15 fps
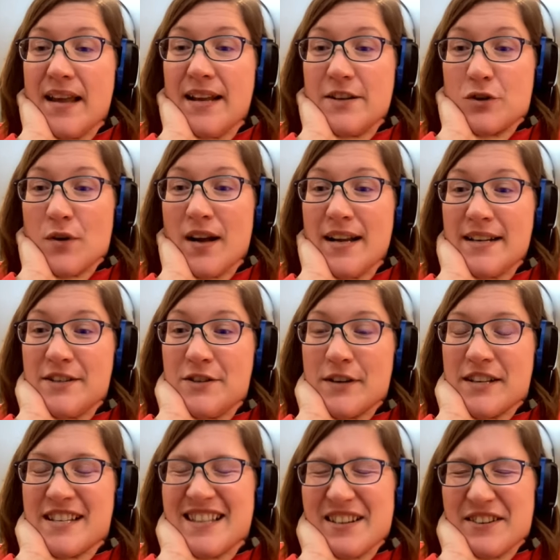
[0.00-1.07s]
And trying to,
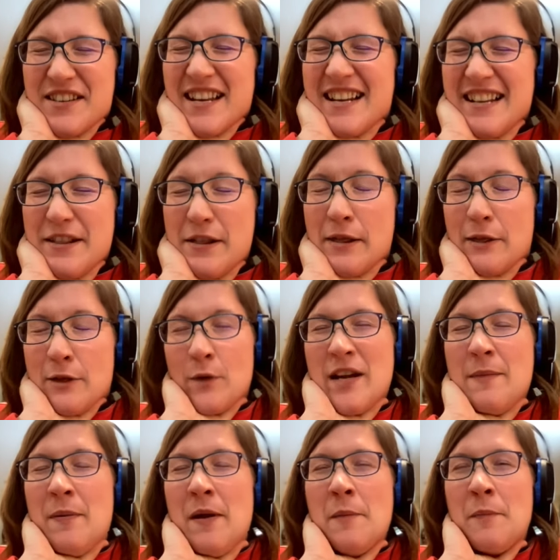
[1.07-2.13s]
there's like
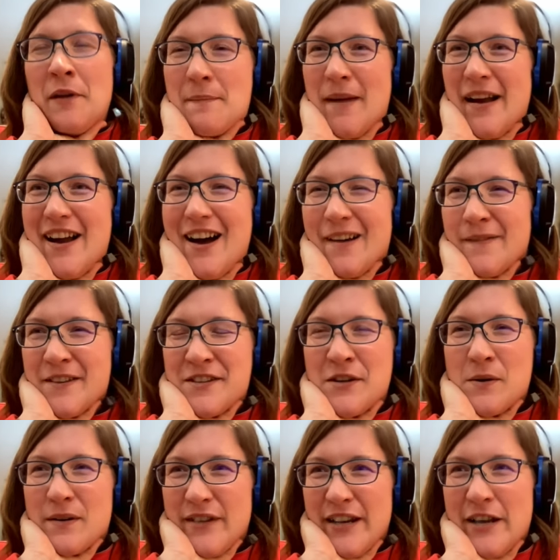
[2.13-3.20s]
3 people in my office who
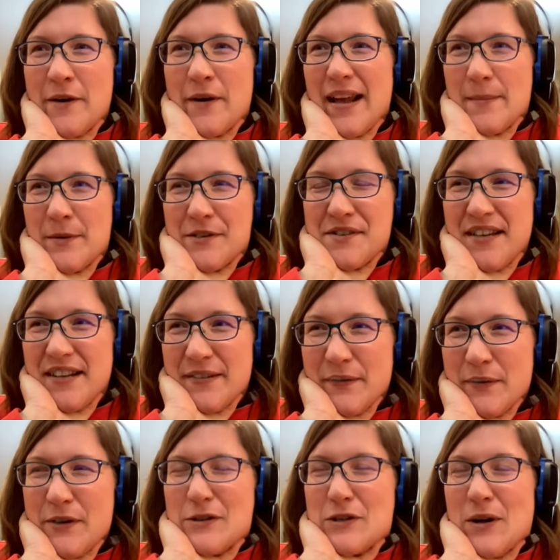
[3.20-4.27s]
are video gamers, and we
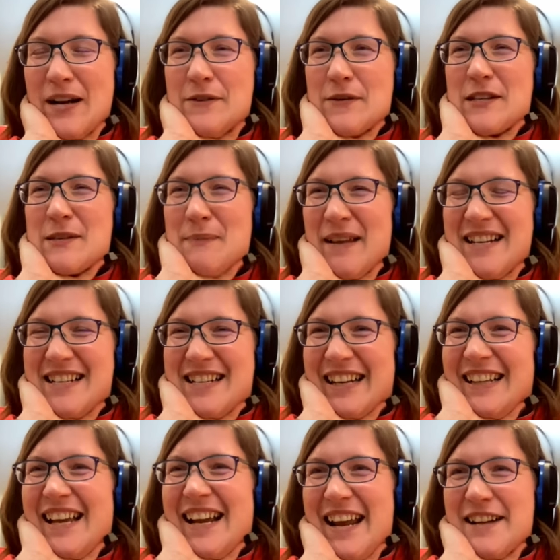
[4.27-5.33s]
were trying to explain to
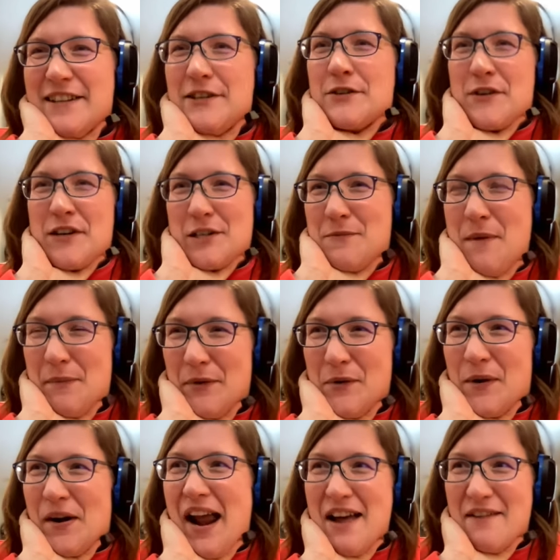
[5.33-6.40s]
like antitrust people who
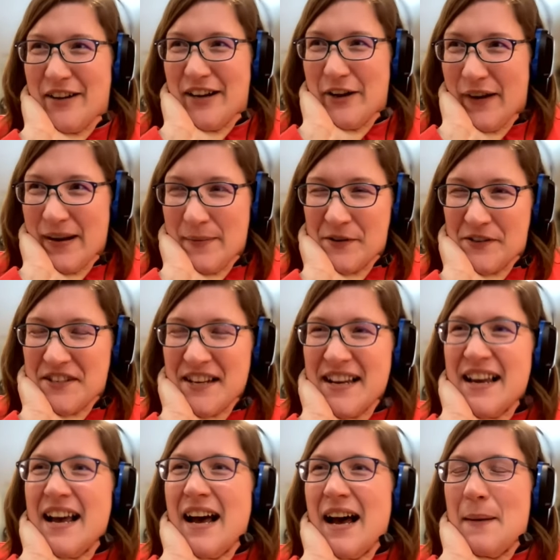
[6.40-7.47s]
are not video gamers
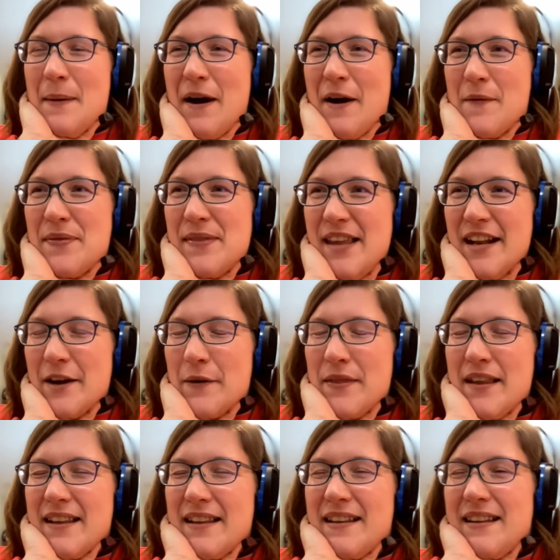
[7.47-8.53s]
about, you know,
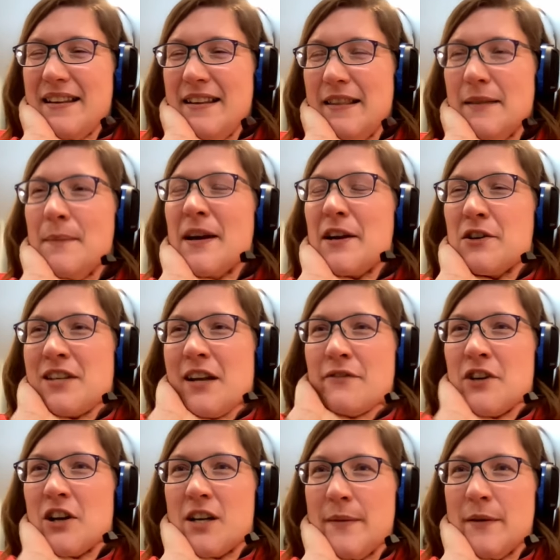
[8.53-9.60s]
the Microsoft
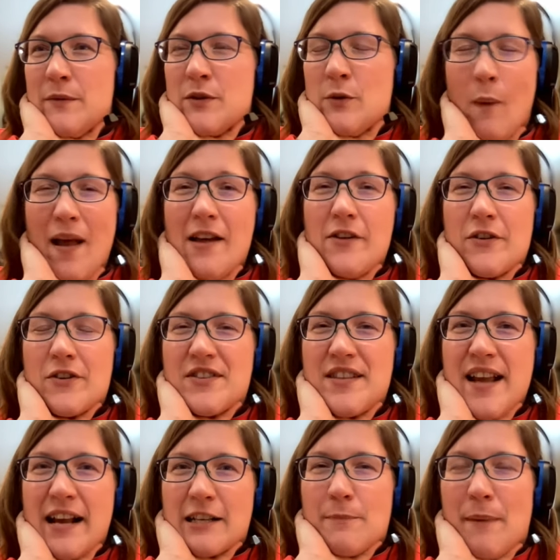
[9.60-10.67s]
argument was, well, there's the
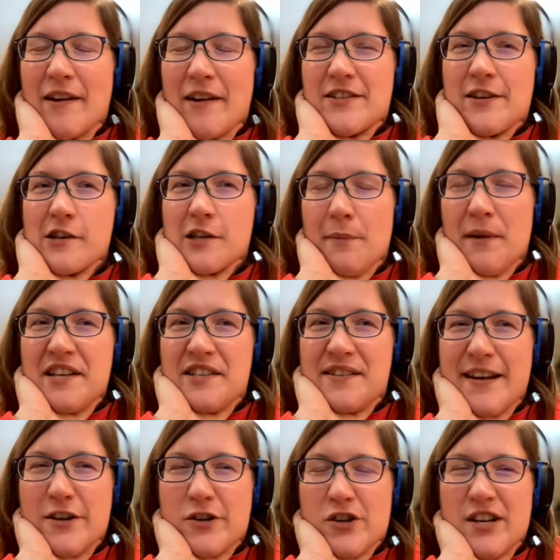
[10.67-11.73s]
Xbox, there's the
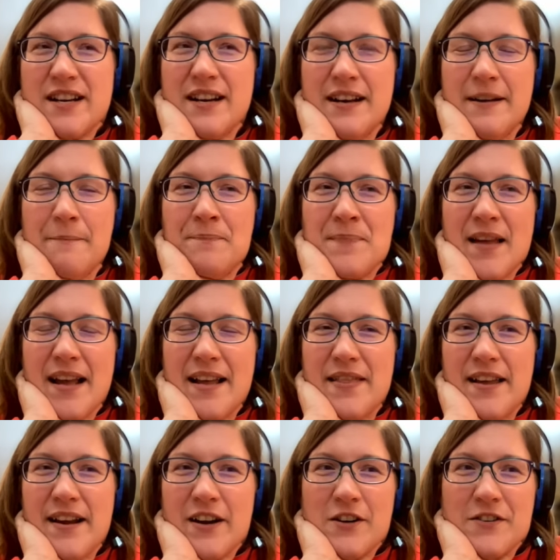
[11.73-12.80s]
PlayStation, and
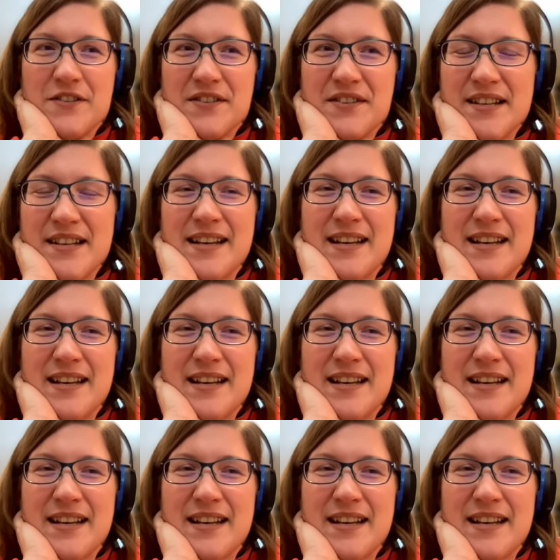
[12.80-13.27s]
there's